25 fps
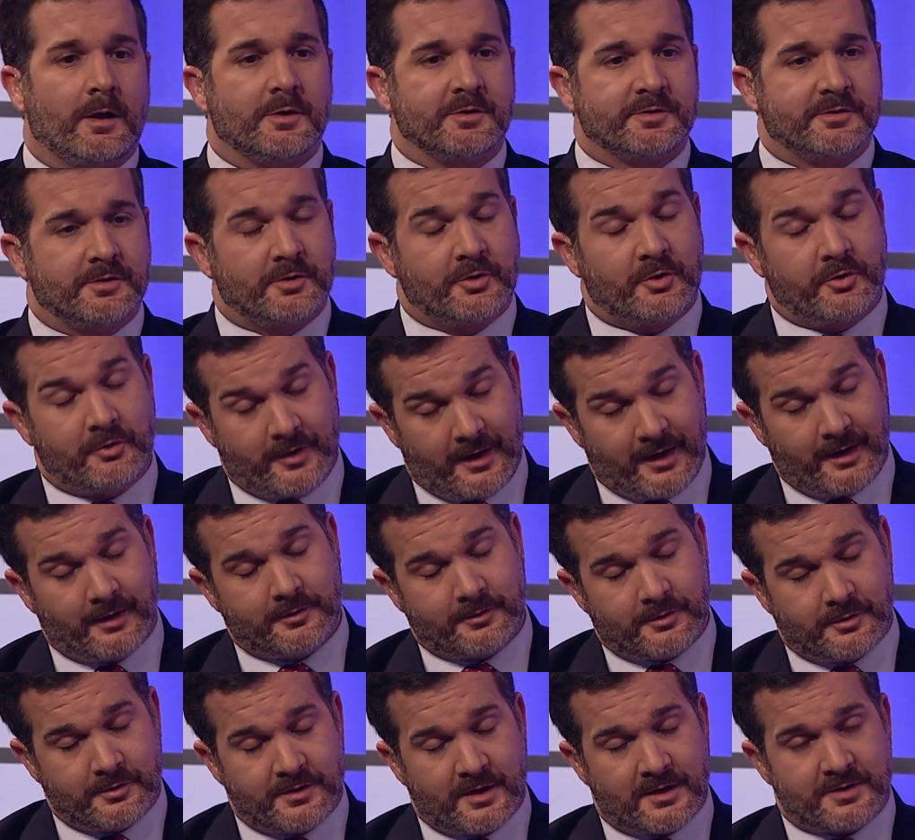also unique
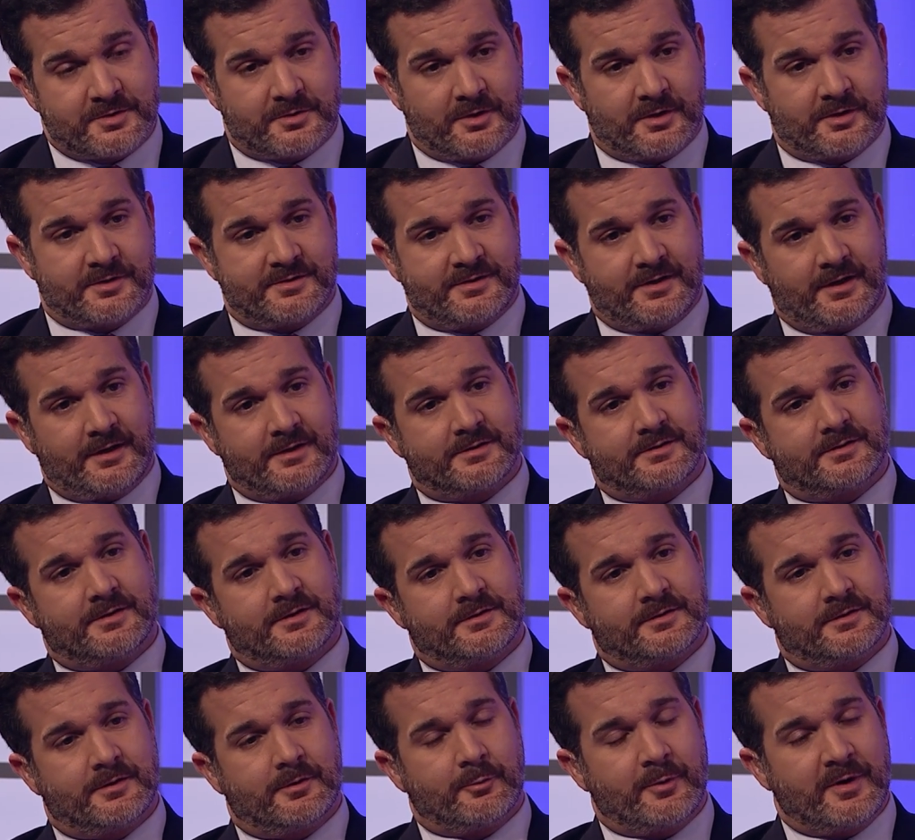to District 6
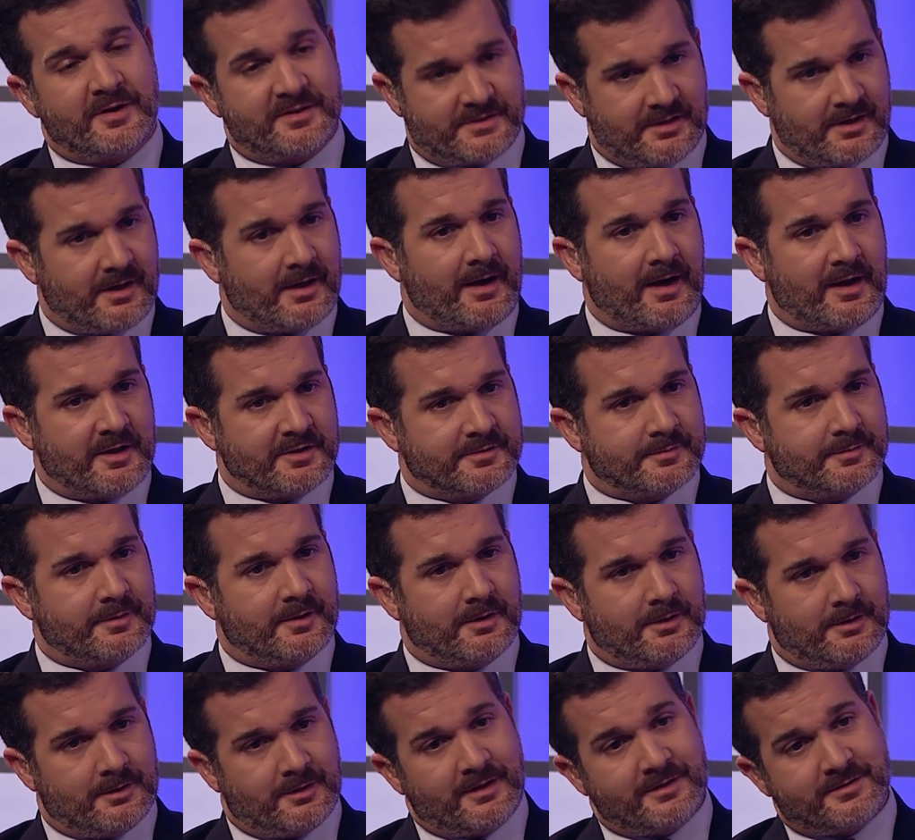is the recent
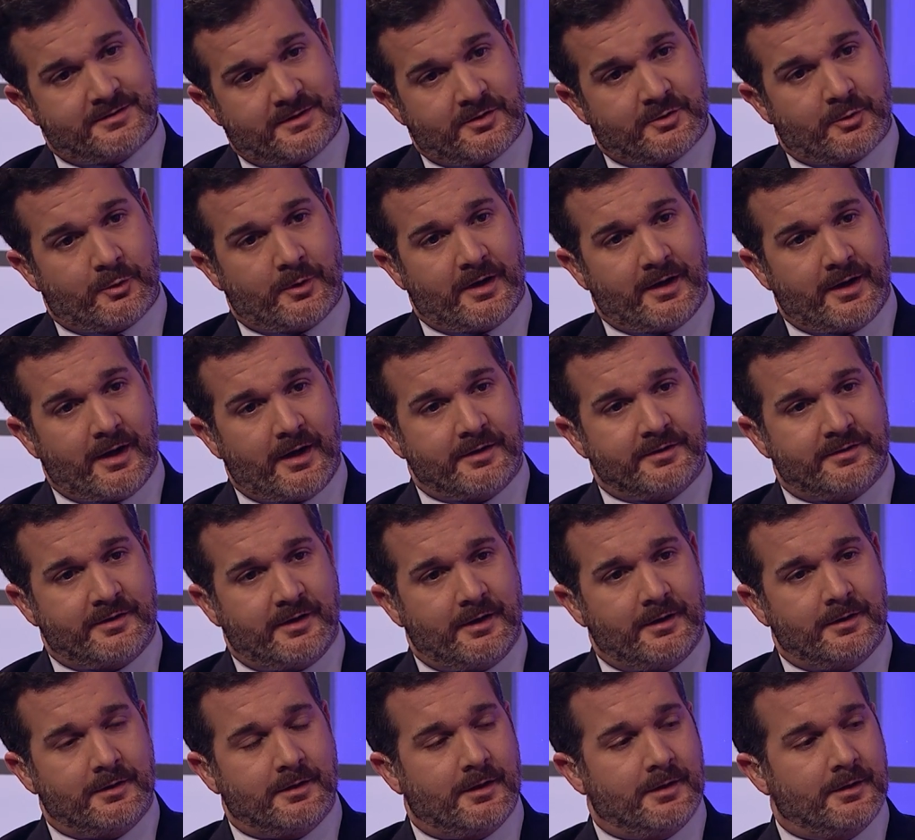announcement, or at least in
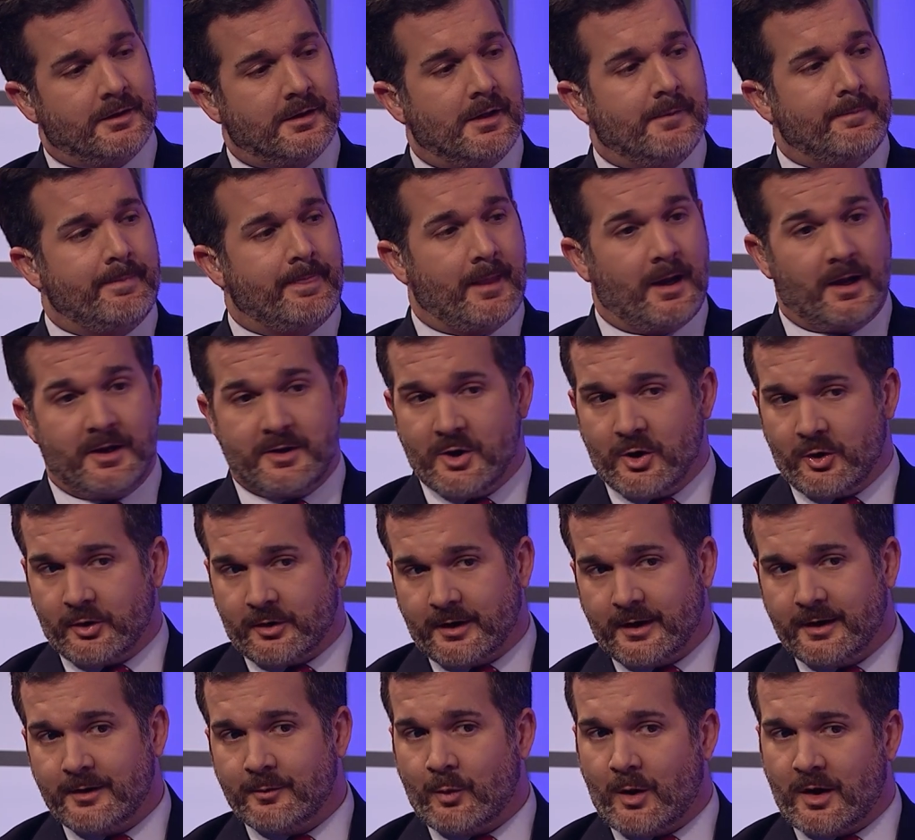2019, that
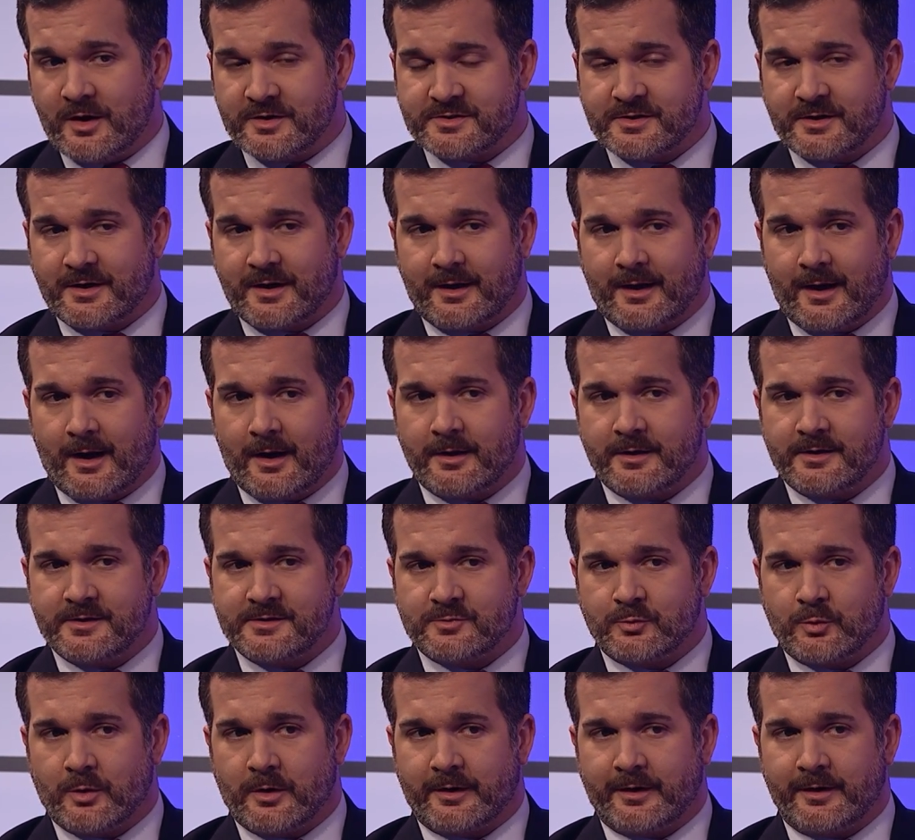Anoka and Washington counties
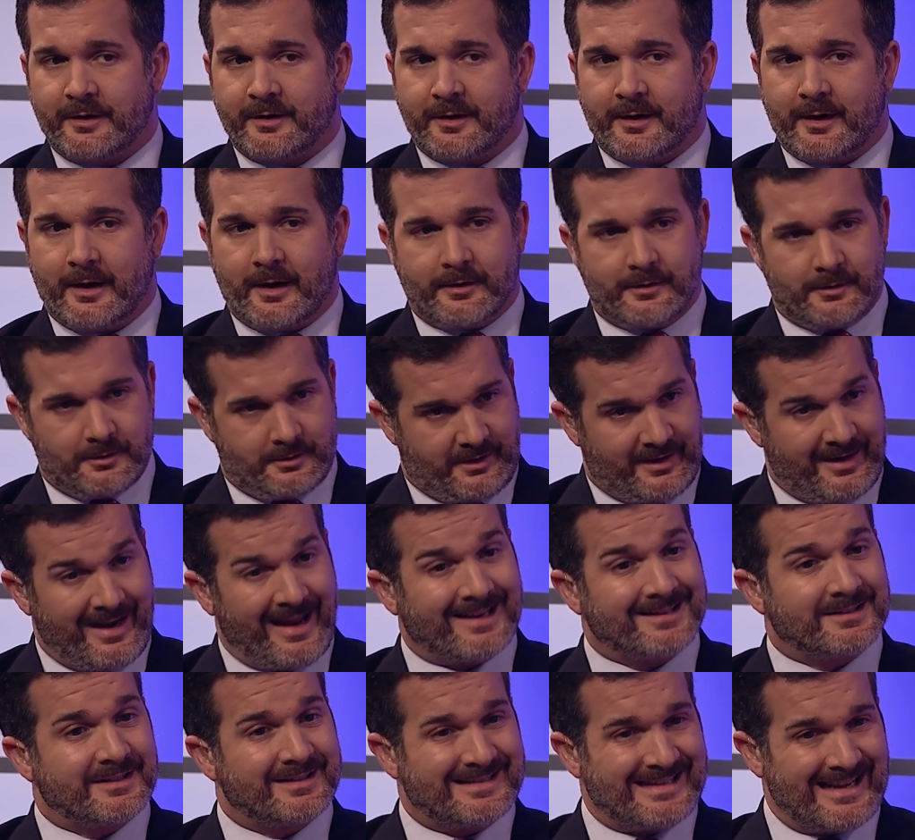working together,
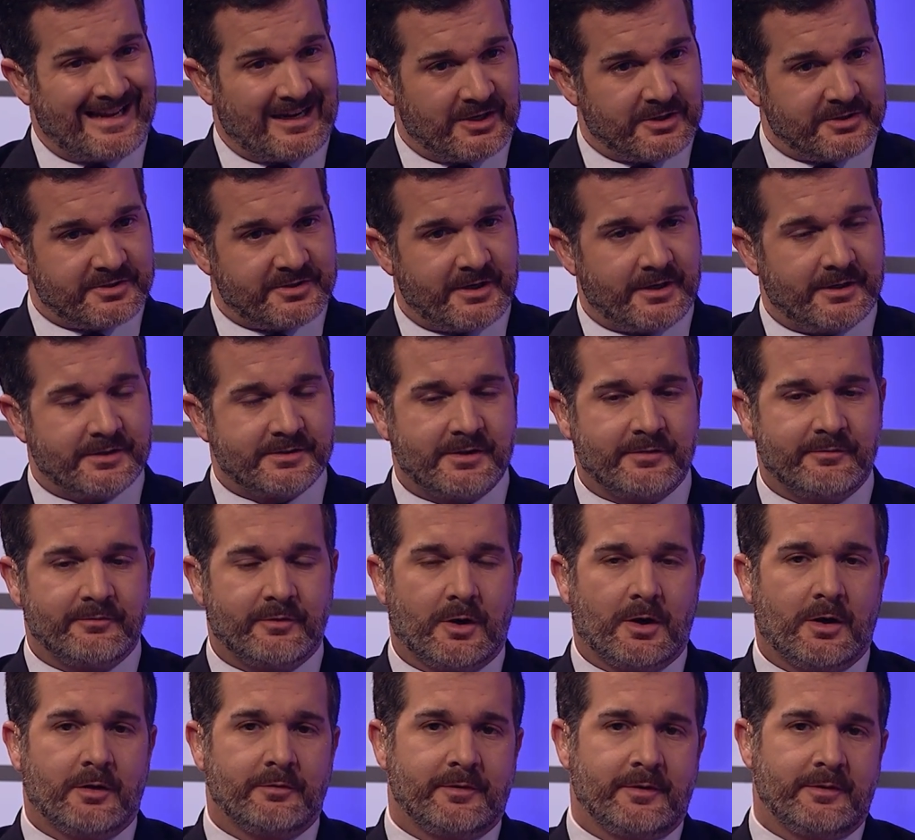Kinexus Energy is
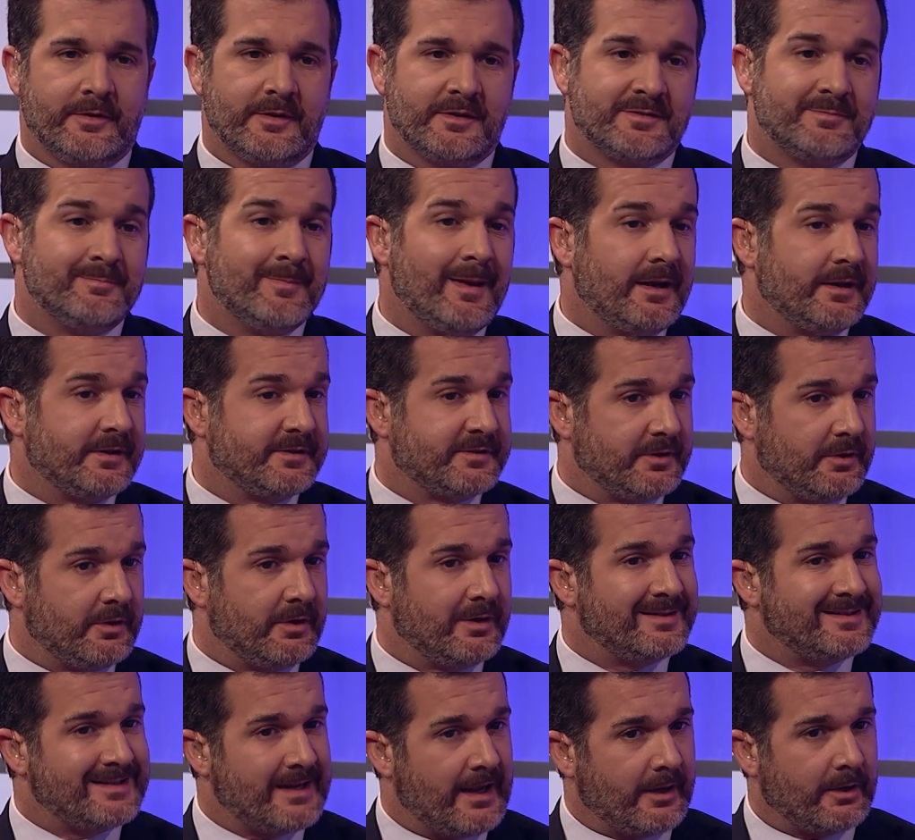involved in this
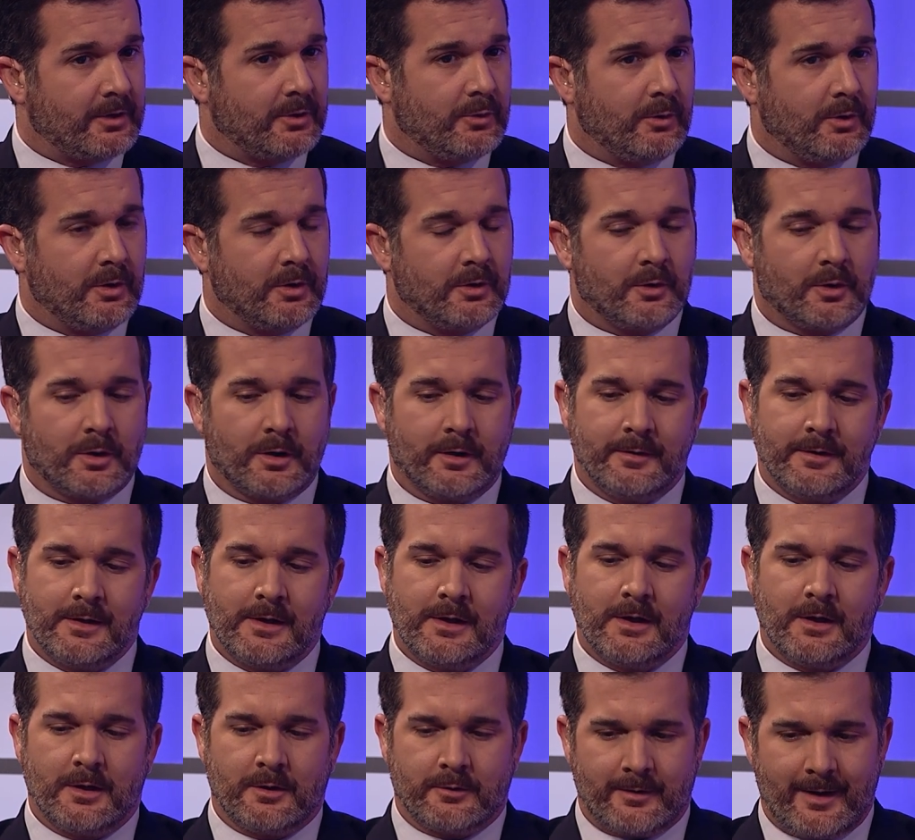Minnesota Tech Corridor
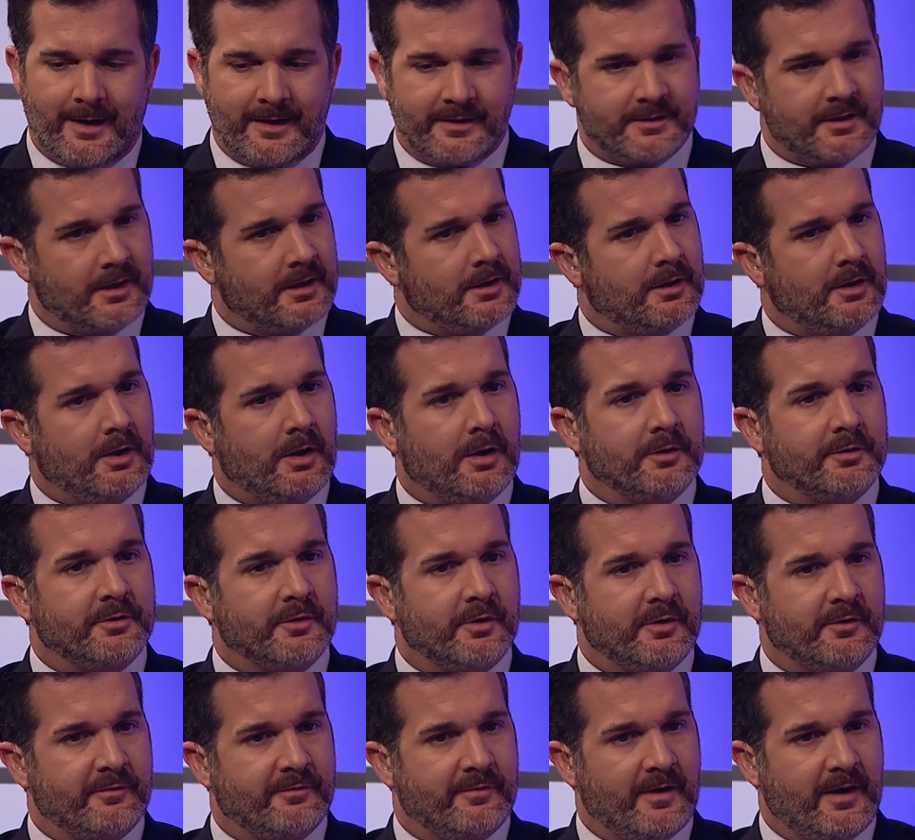right there along
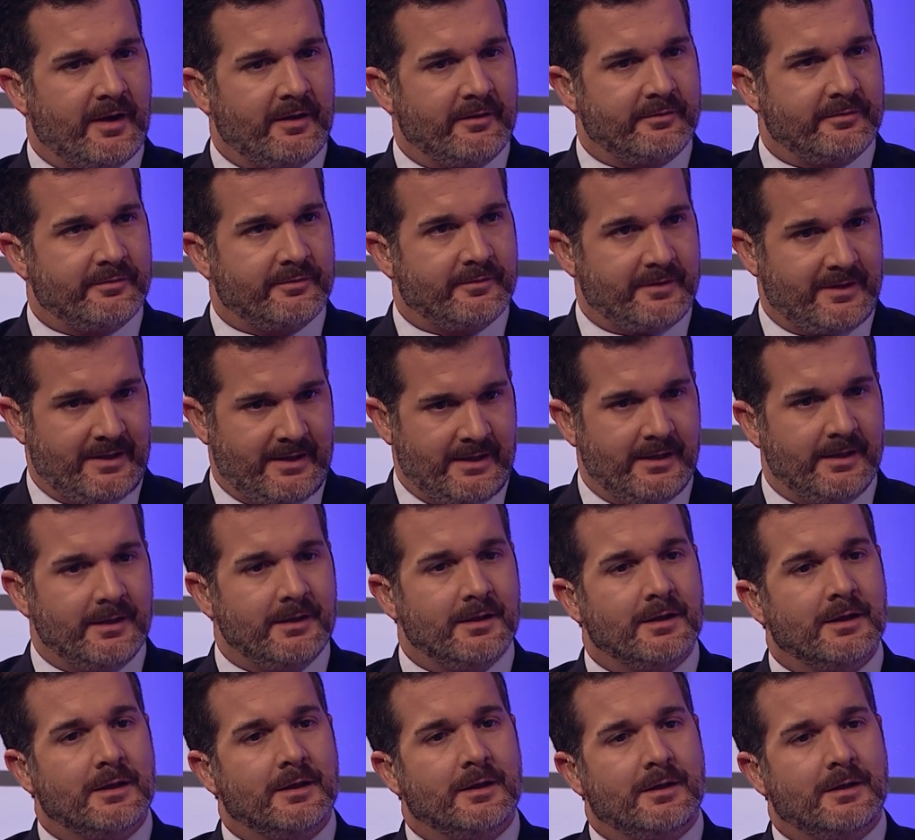35E,